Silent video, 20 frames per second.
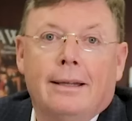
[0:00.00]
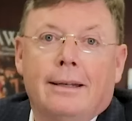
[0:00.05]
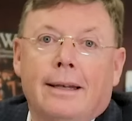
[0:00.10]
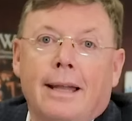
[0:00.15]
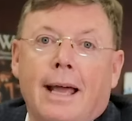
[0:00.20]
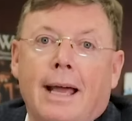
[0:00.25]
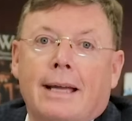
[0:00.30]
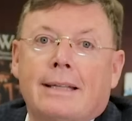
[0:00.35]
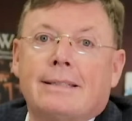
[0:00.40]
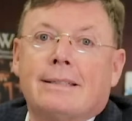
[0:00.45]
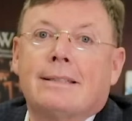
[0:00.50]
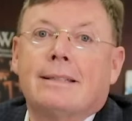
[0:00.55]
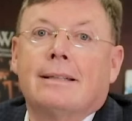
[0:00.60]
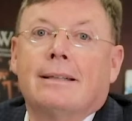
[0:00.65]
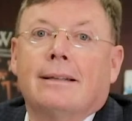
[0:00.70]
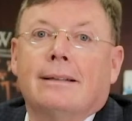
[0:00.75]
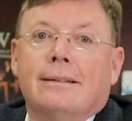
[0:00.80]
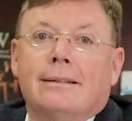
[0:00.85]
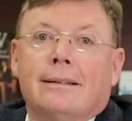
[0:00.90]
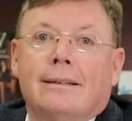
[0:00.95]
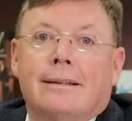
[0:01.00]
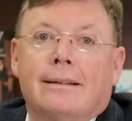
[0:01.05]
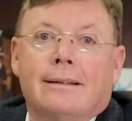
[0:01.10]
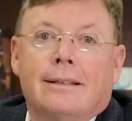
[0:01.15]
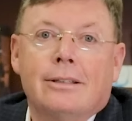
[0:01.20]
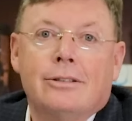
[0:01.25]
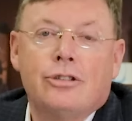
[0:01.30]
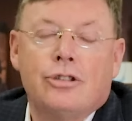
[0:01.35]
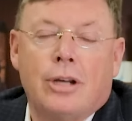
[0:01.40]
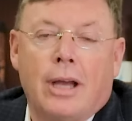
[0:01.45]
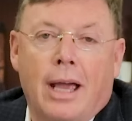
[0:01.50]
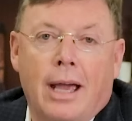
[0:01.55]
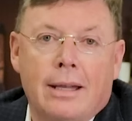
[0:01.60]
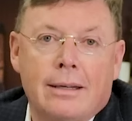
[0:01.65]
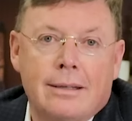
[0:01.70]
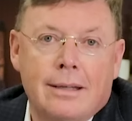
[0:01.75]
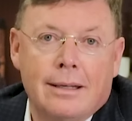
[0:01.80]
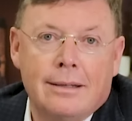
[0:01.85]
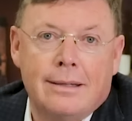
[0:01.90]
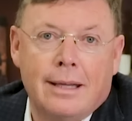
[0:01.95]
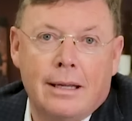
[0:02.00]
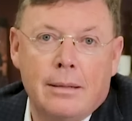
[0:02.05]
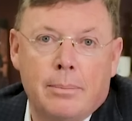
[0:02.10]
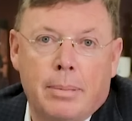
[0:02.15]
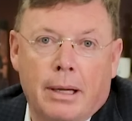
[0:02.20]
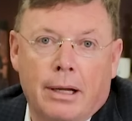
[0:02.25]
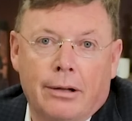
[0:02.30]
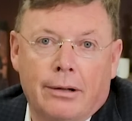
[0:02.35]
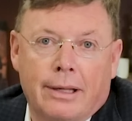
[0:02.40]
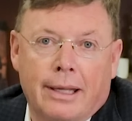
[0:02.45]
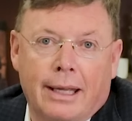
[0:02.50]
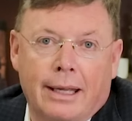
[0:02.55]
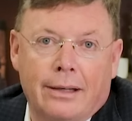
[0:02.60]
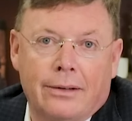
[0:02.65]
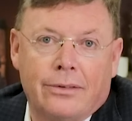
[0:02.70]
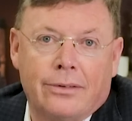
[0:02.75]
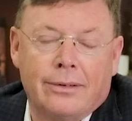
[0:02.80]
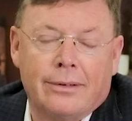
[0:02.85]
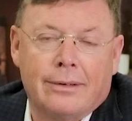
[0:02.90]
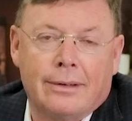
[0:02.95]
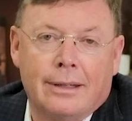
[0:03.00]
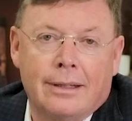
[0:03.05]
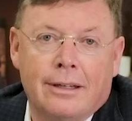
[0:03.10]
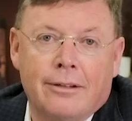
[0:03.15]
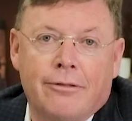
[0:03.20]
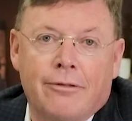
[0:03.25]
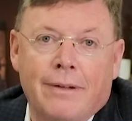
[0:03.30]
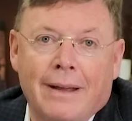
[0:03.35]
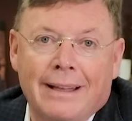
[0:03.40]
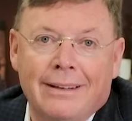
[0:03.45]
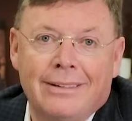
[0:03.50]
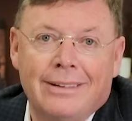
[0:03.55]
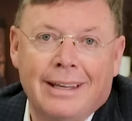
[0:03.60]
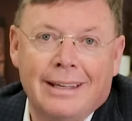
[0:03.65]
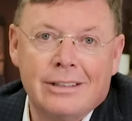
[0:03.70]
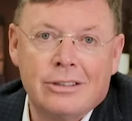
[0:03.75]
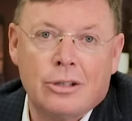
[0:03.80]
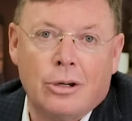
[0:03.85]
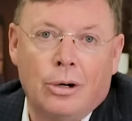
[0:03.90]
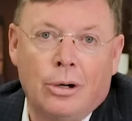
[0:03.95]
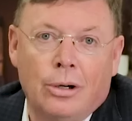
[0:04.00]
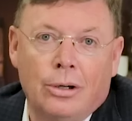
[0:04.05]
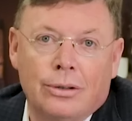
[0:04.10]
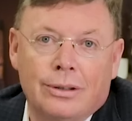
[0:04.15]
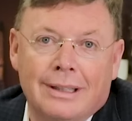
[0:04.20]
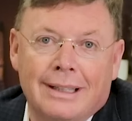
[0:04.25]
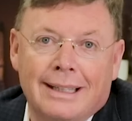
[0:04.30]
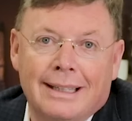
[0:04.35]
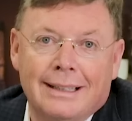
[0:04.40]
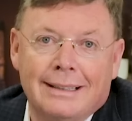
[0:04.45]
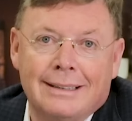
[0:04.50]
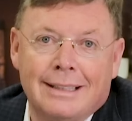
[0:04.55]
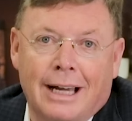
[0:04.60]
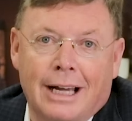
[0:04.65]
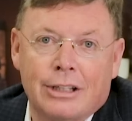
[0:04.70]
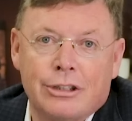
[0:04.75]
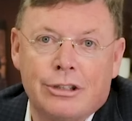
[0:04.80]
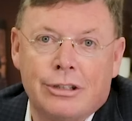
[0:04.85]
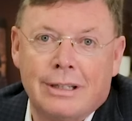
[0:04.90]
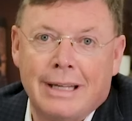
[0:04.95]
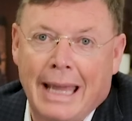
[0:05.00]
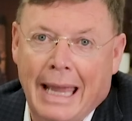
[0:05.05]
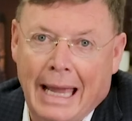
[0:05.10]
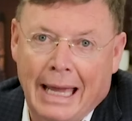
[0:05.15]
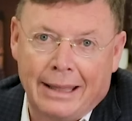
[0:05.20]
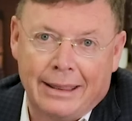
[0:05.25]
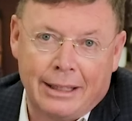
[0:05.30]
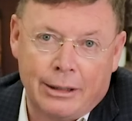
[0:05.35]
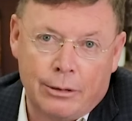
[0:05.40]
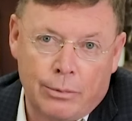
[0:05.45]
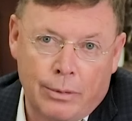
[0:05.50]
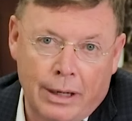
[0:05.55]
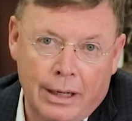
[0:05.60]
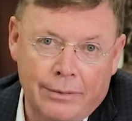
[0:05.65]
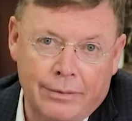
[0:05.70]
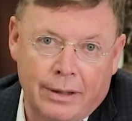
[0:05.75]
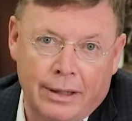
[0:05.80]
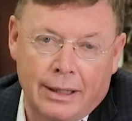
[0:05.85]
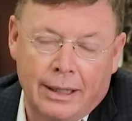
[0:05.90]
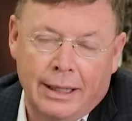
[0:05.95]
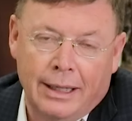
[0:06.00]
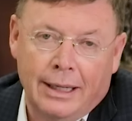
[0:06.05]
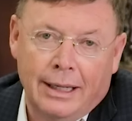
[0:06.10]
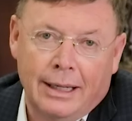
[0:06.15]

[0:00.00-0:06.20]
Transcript: Next, the Chad Daybell case. The defense has called Dr. Kathy Raven.